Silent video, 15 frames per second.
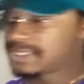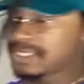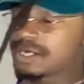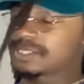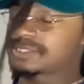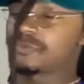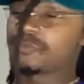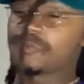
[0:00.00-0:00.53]
to see
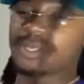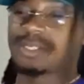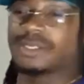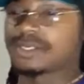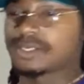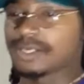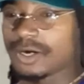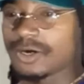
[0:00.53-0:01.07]
Seahawks to win.
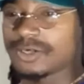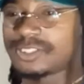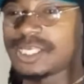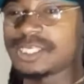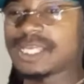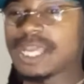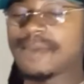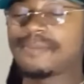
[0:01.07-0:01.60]
I heard
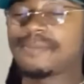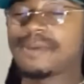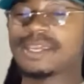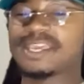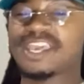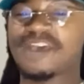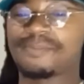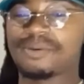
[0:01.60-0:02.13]
DK
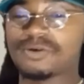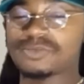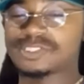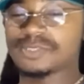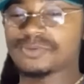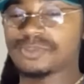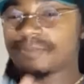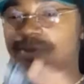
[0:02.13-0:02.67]
Metcalf
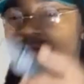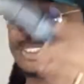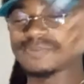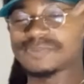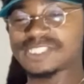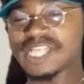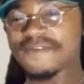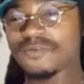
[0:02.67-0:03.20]
post something about
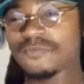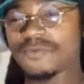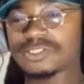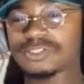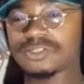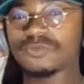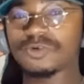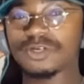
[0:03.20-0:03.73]
some 7
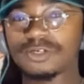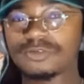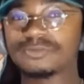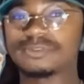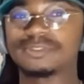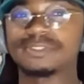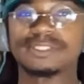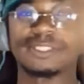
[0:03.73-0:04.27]
wins in a
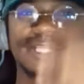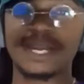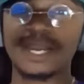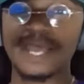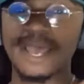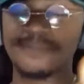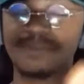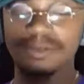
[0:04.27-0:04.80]
row.
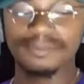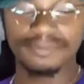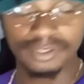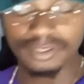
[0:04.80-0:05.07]
Not happening,